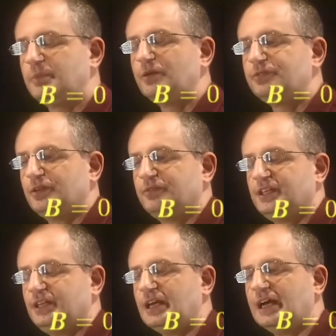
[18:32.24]
both of
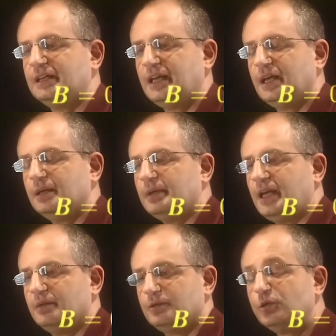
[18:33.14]
the
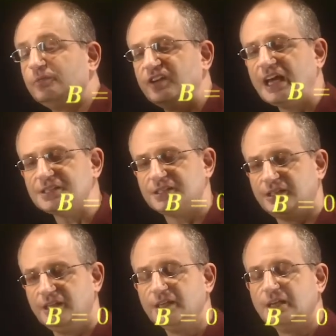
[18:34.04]
group
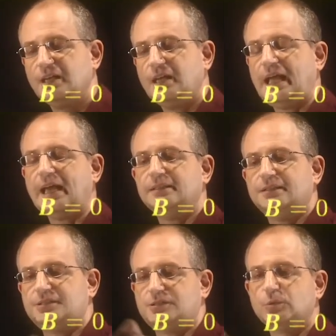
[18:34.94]
velocity and
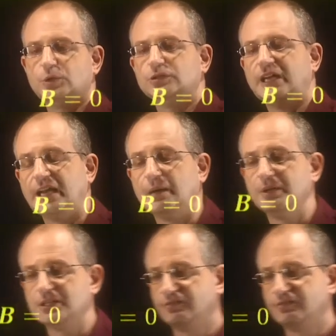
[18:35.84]
the so-called anomalous